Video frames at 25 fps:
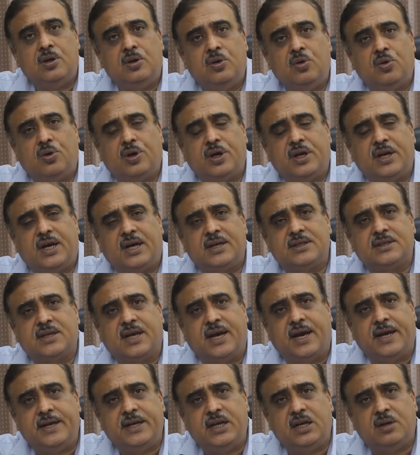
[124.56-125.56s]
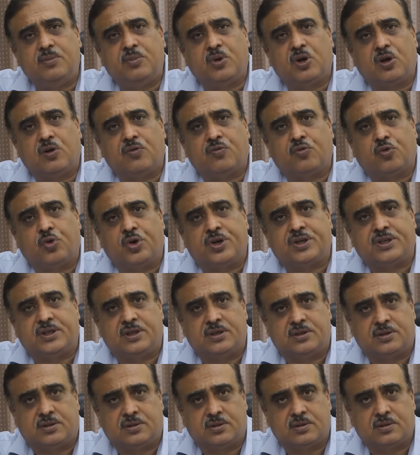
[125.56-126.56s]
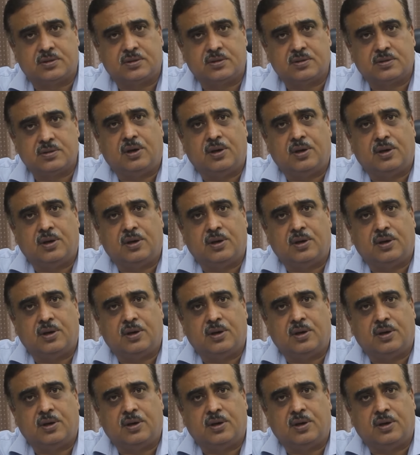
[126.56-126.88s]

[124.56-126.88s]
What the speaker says: You can ask any number of questions